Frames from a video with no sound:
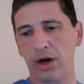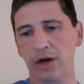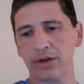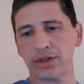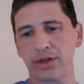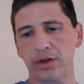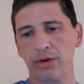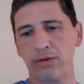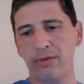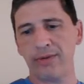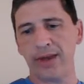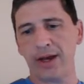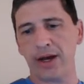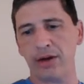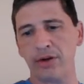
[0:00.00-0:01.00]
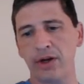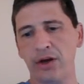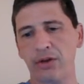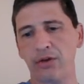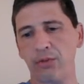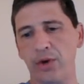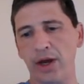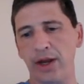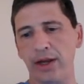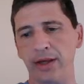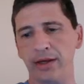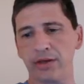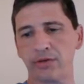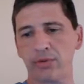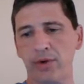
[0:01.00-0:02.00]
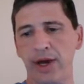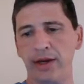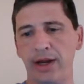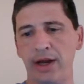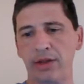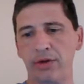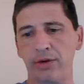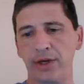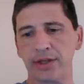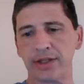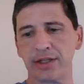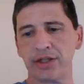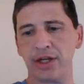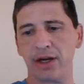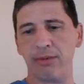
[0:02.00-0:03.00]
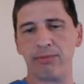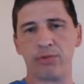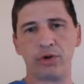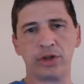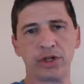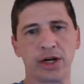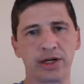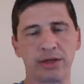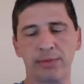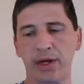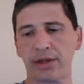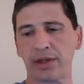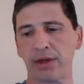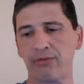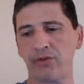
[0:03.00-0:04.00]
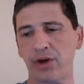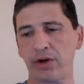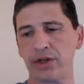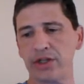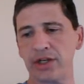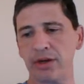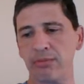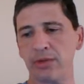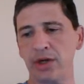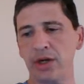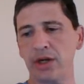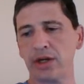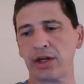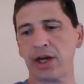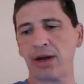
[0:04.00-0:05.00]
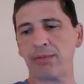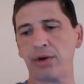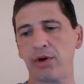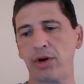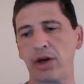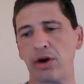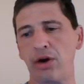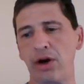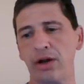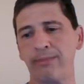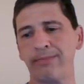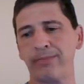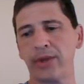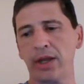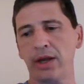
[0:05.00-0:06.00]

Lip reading: Also, another way is right now there is a gym. We talked about that Fairy Gym Cup going on.